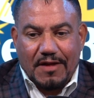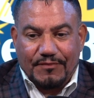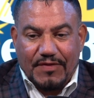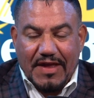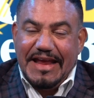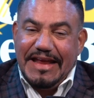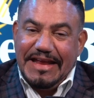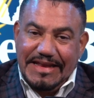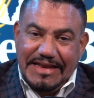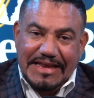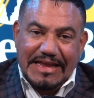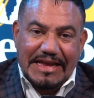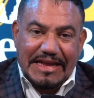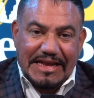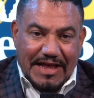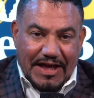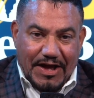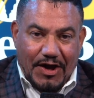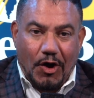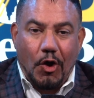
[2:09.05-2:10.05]
They
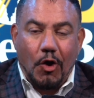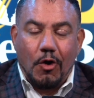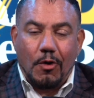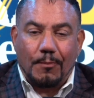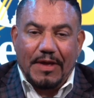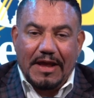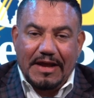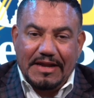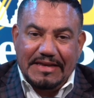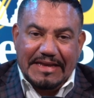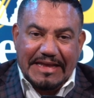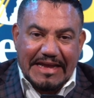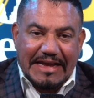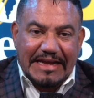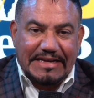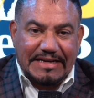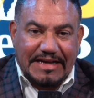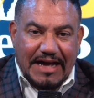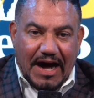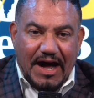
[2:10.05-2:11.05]
need help. They
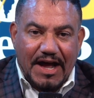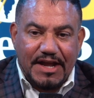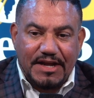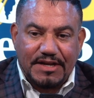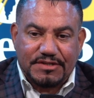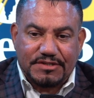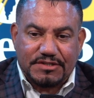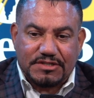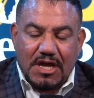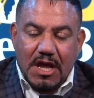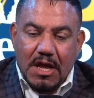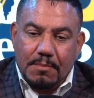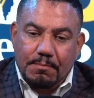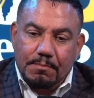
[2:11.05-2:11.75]
need guidance.